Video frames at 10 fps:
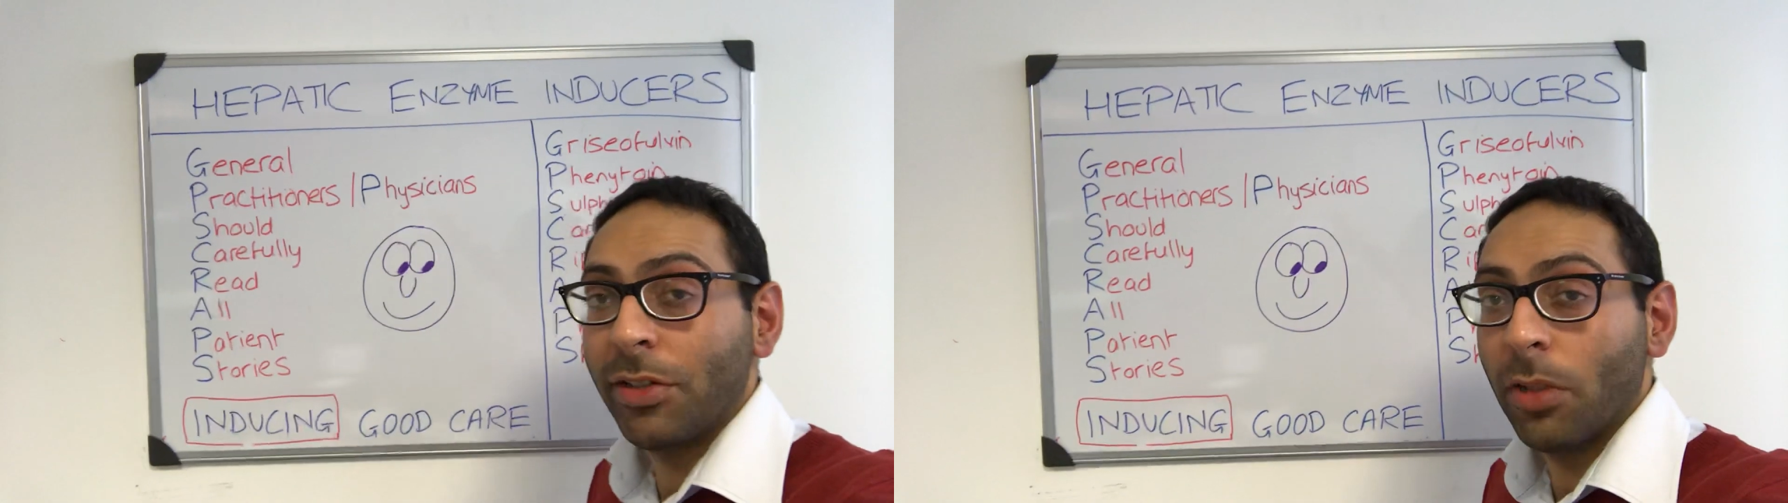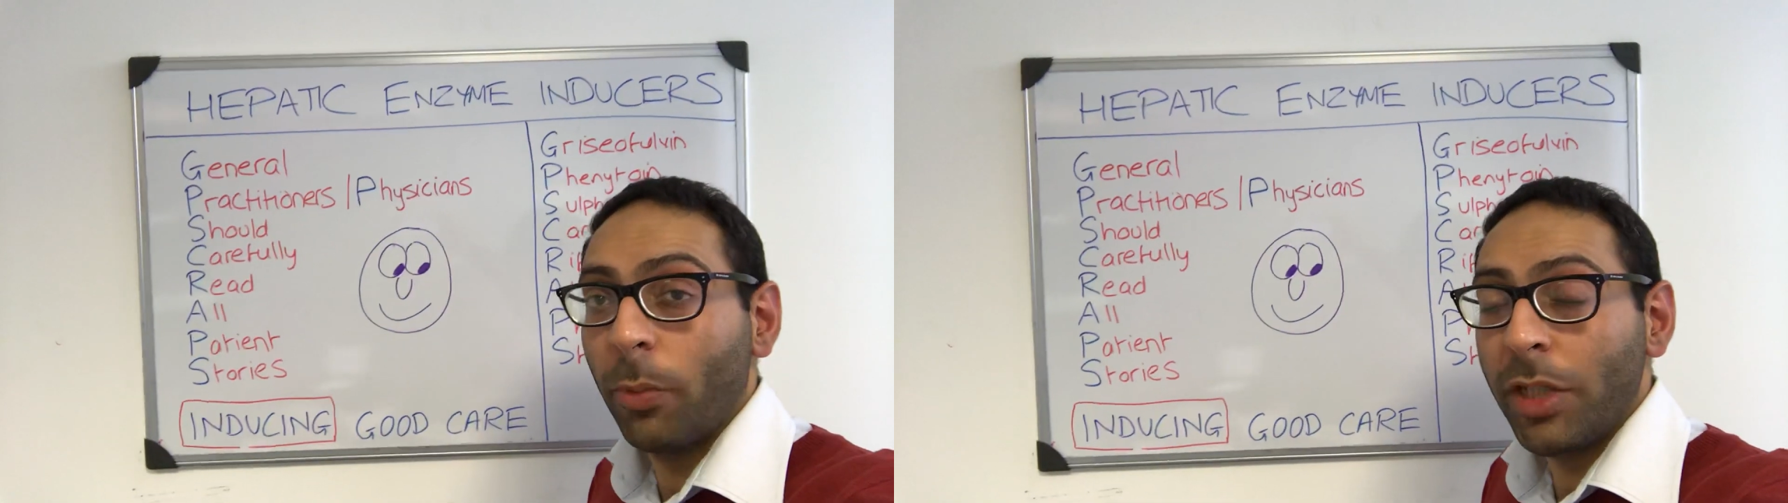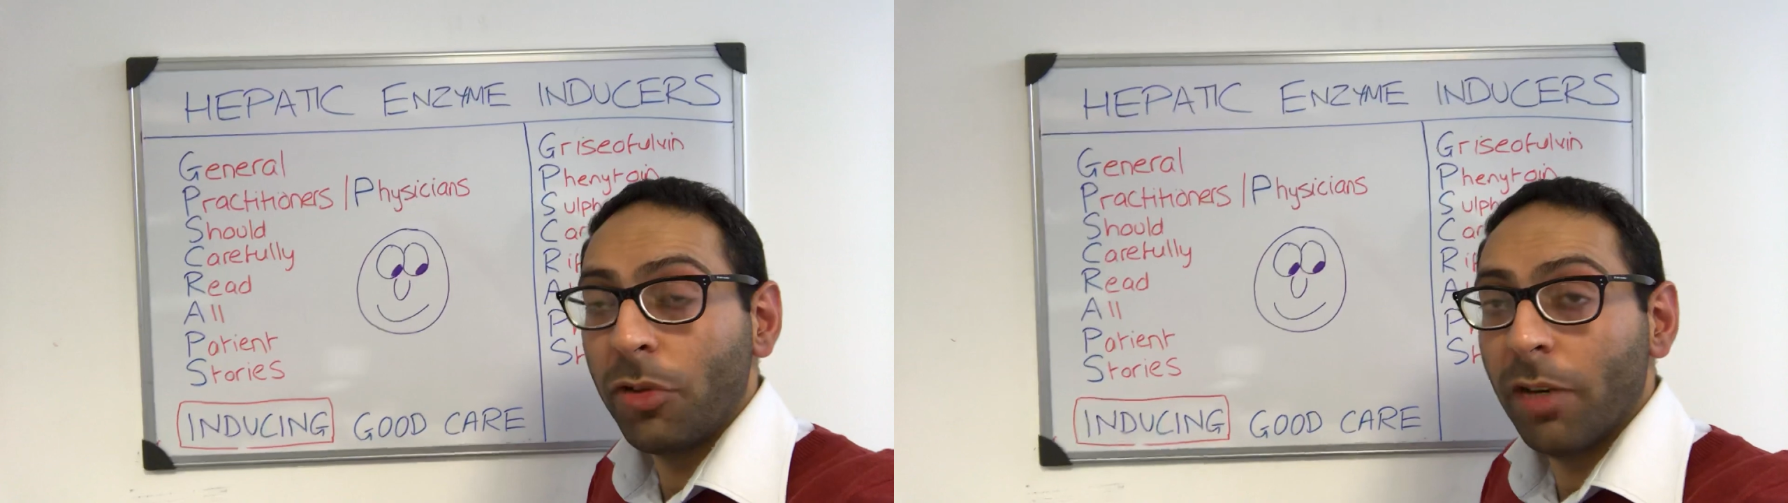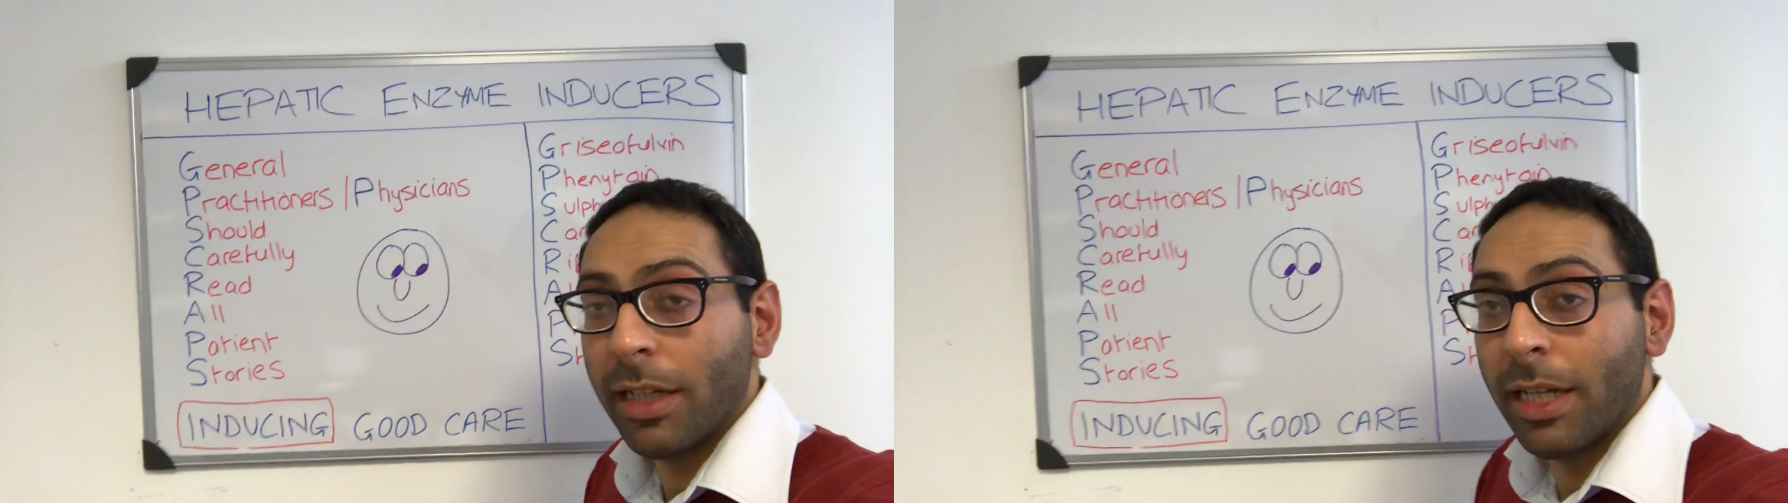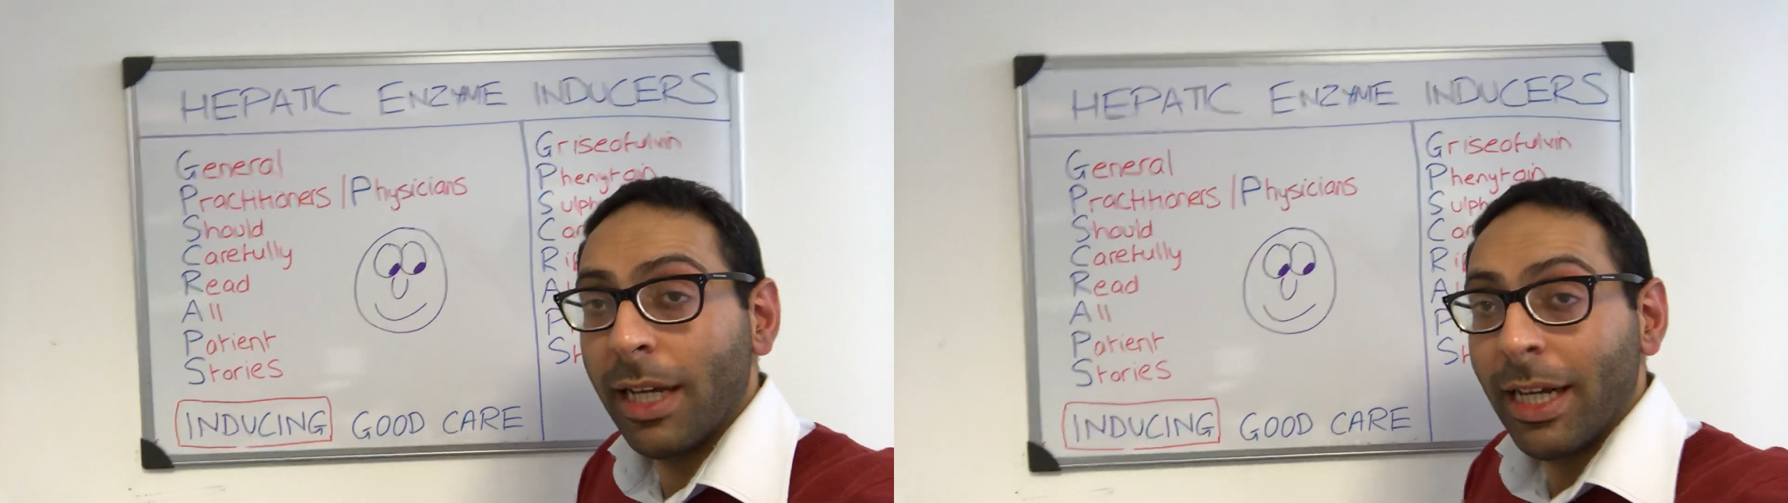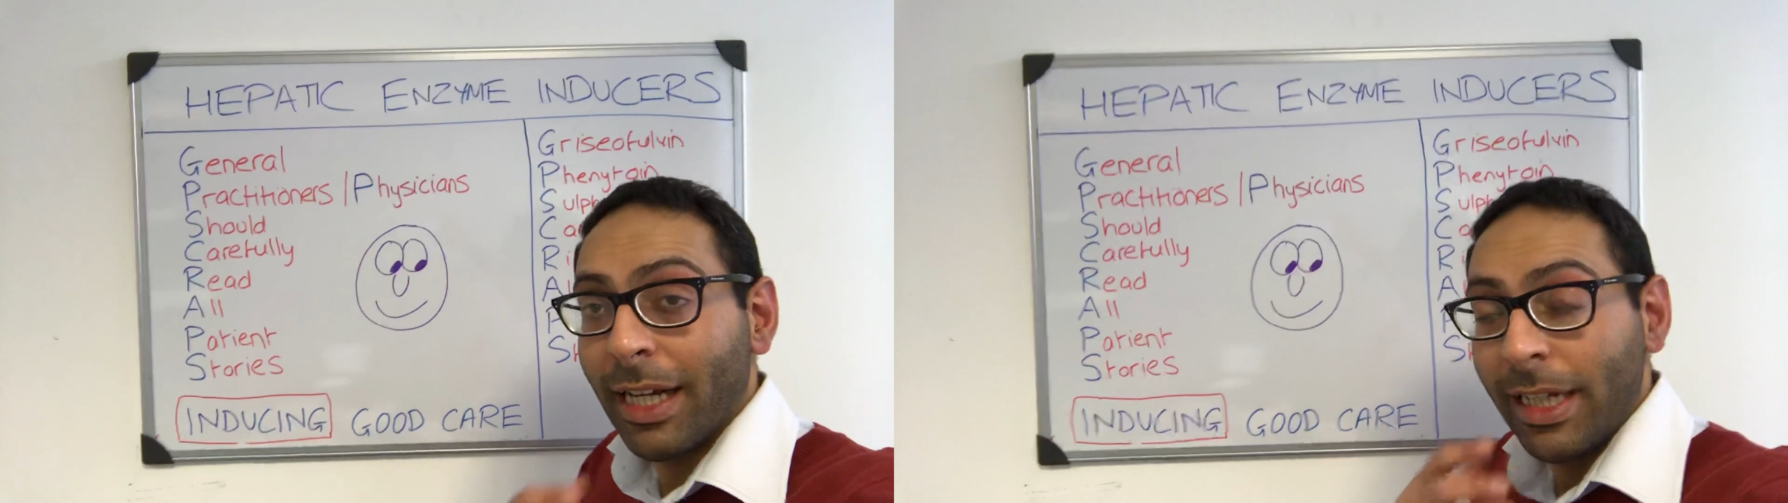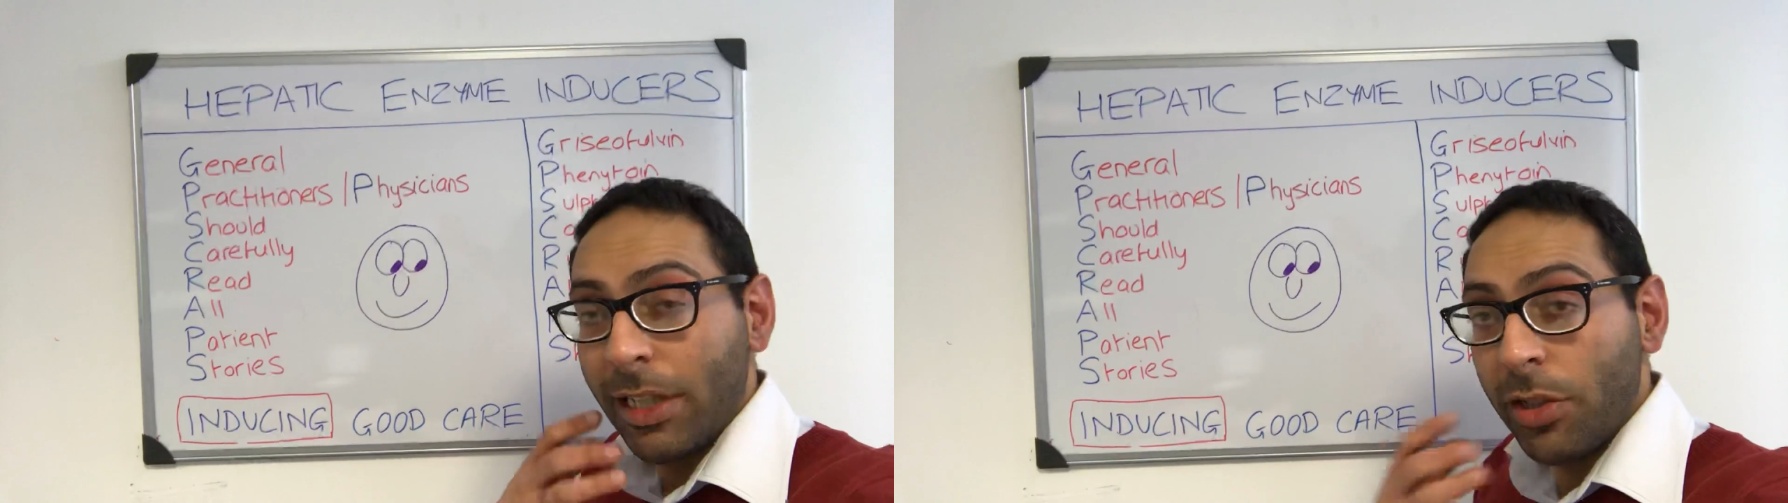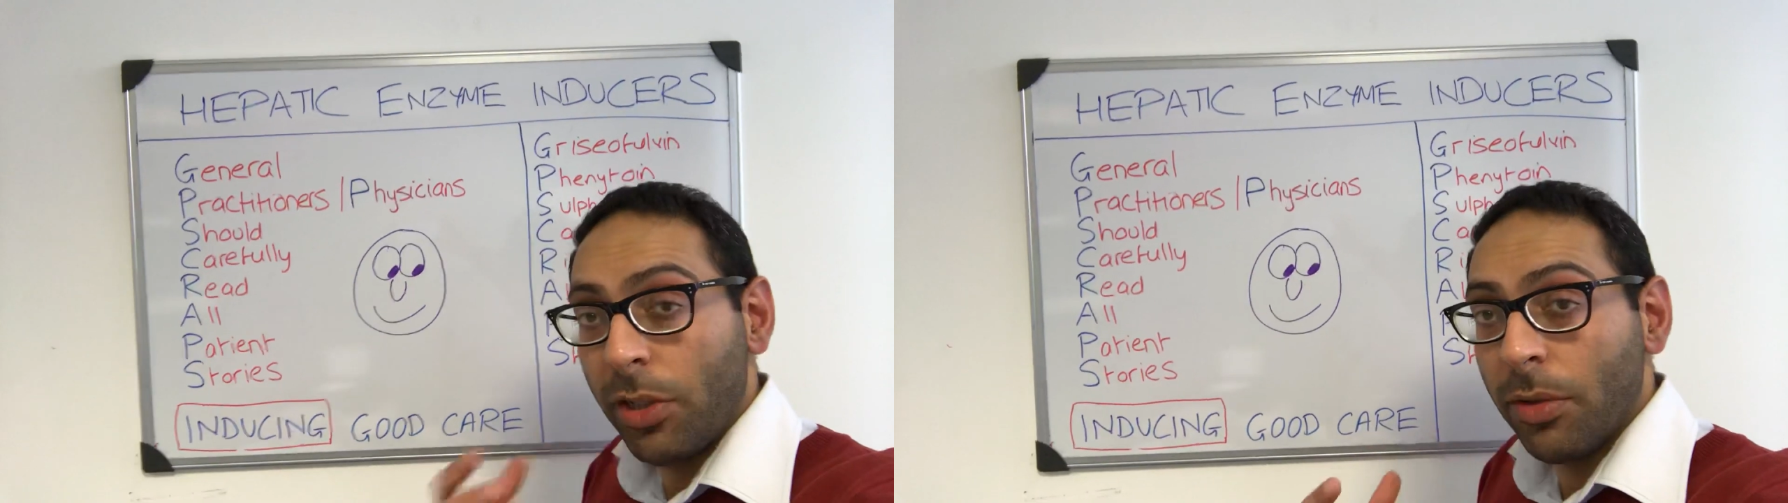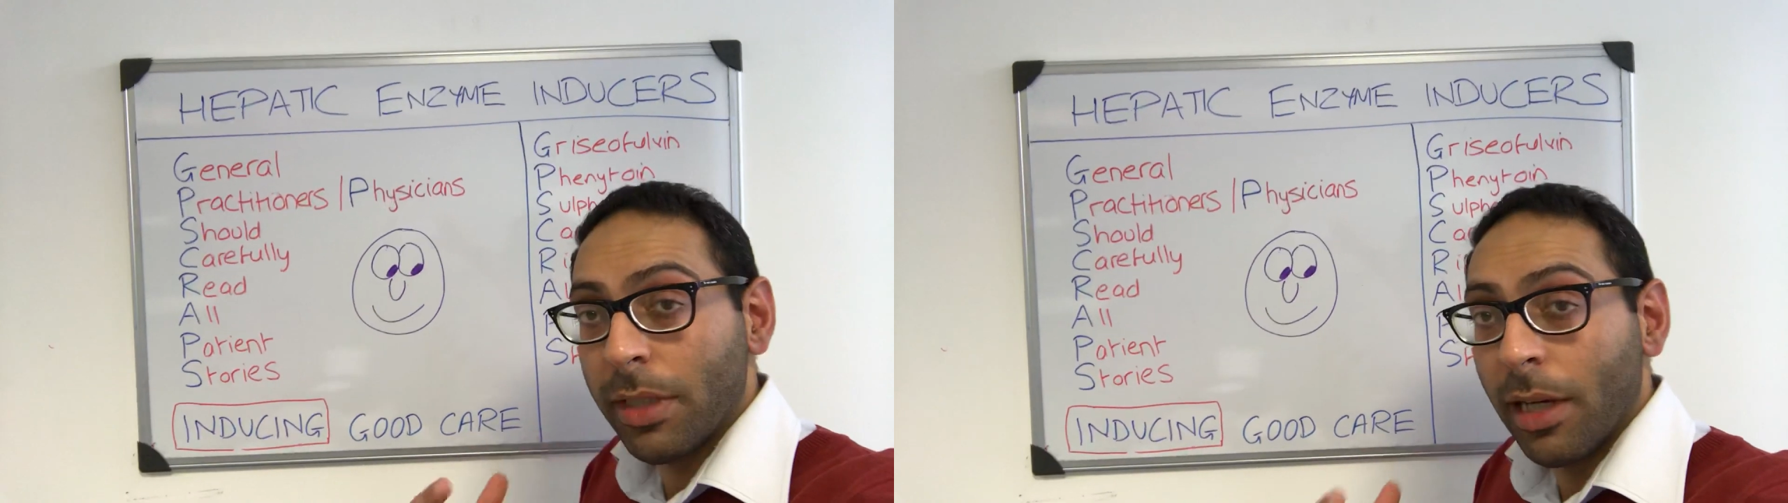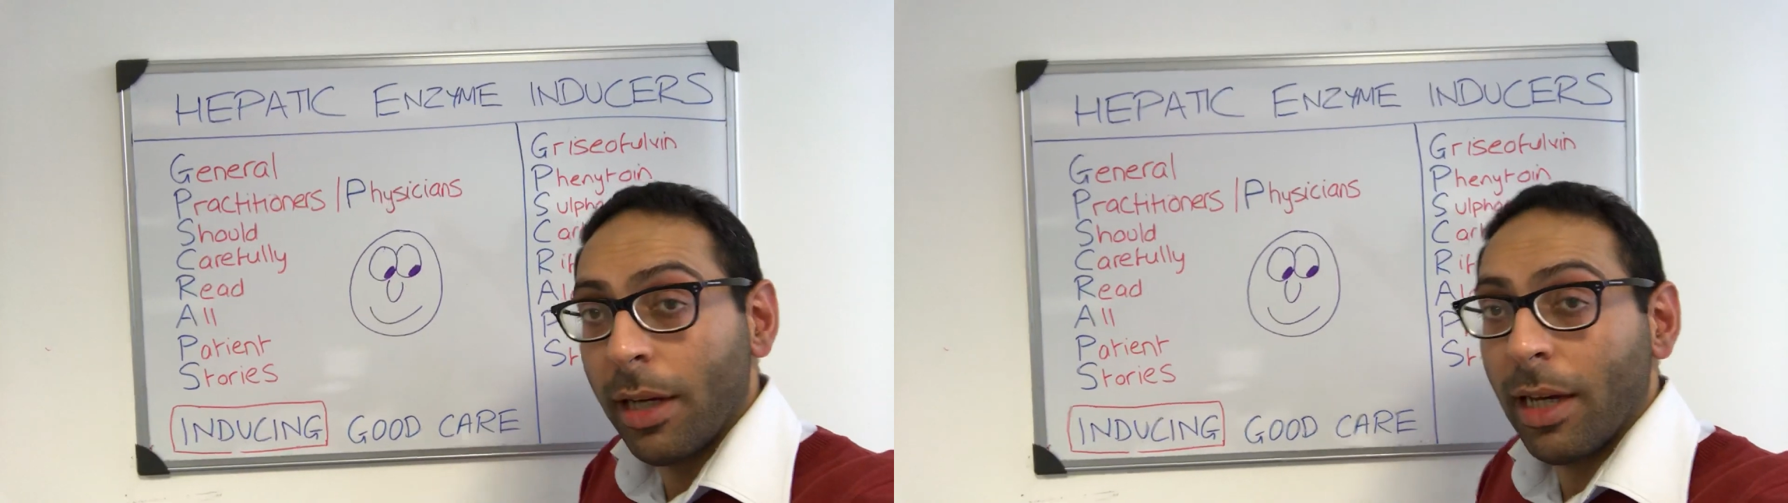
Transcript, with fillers: So which drugs can induce